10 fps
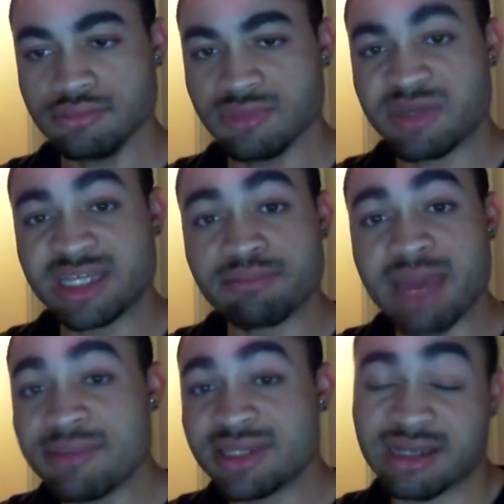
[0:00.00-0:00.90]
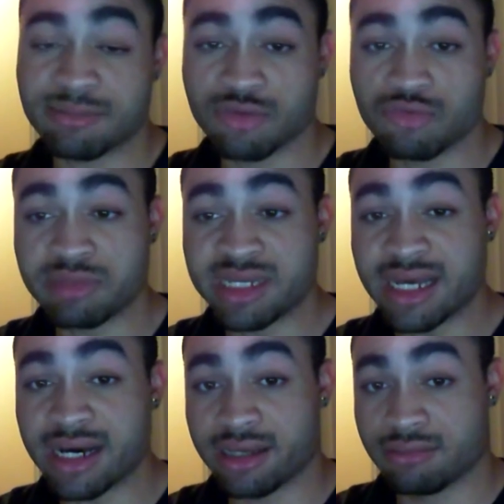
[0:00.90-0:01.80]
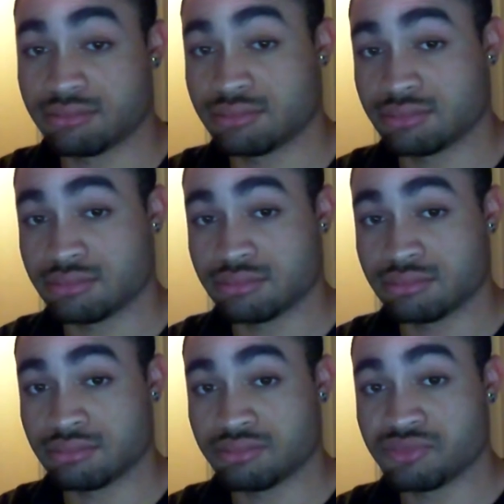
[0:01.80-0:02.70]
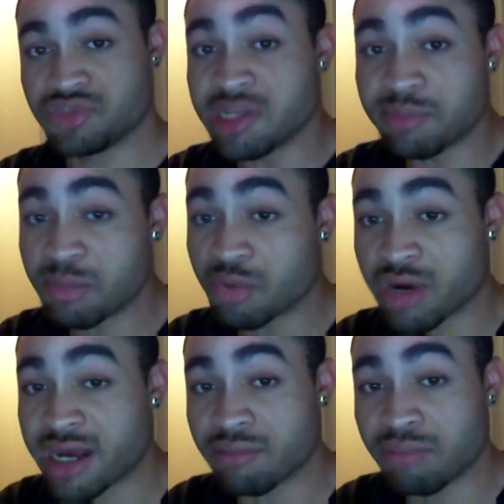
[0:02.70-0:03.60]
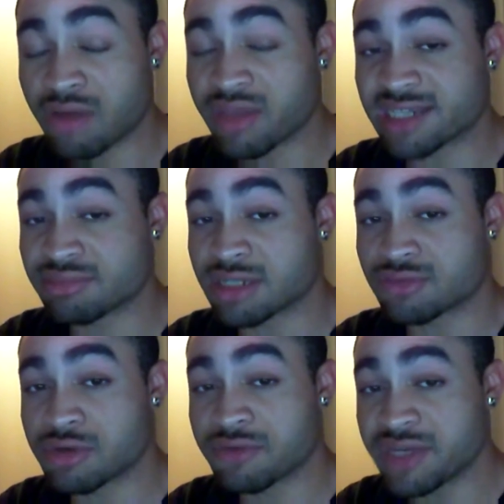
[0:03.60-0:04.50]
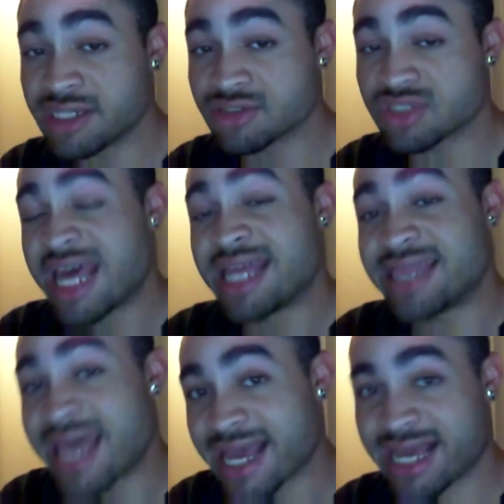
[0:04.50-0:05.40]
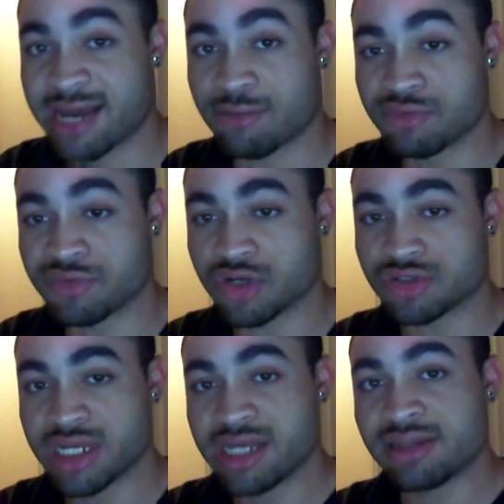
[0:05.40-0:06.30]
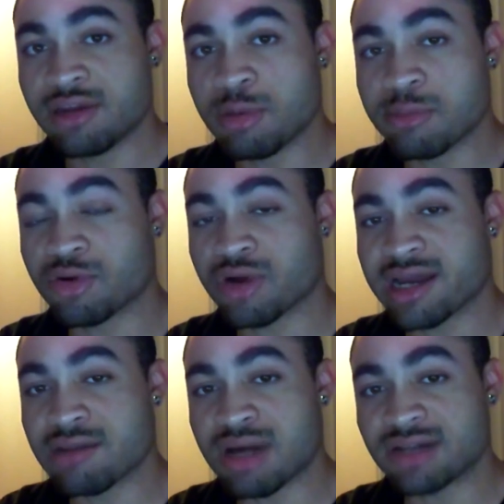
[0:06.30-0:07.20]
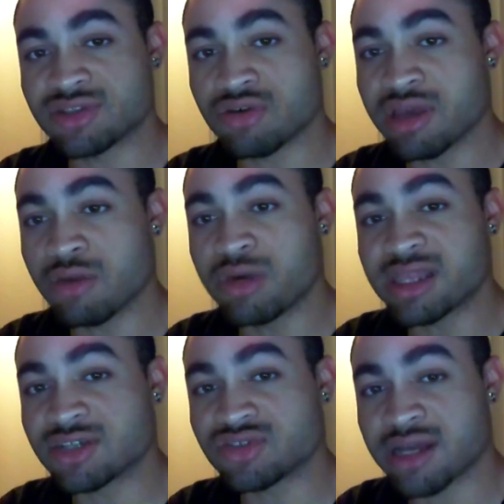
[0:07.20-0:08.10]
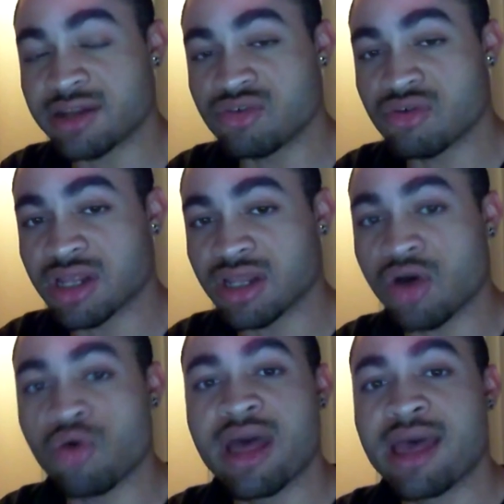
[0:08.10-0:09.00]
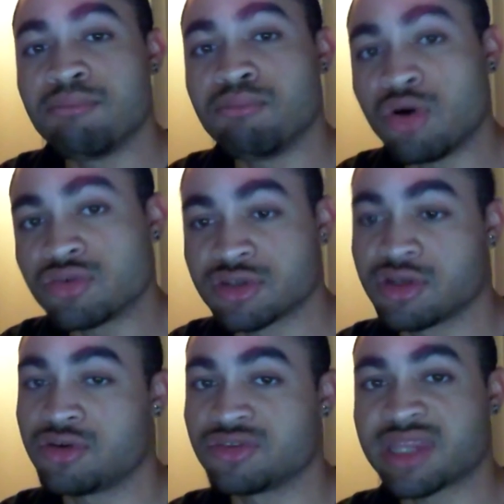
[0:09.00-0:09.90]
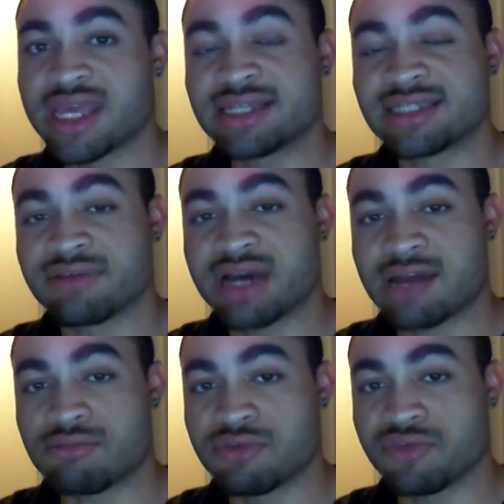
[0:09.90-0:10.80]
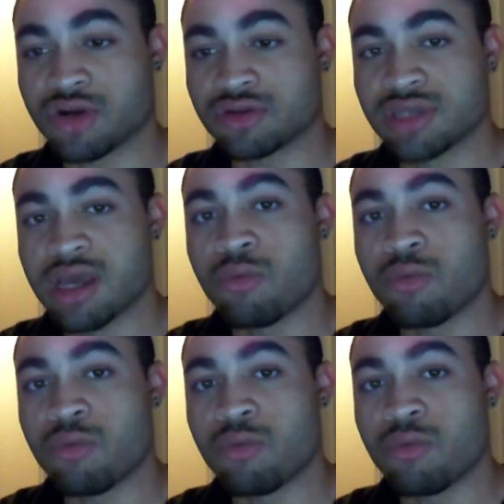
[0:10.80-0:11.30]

Because maybe something will be done. See the people crying about the Xbox One features? That got reversed. See the people crying about Sony and what they're trying to do on the low? Most of those things have gotten reversed.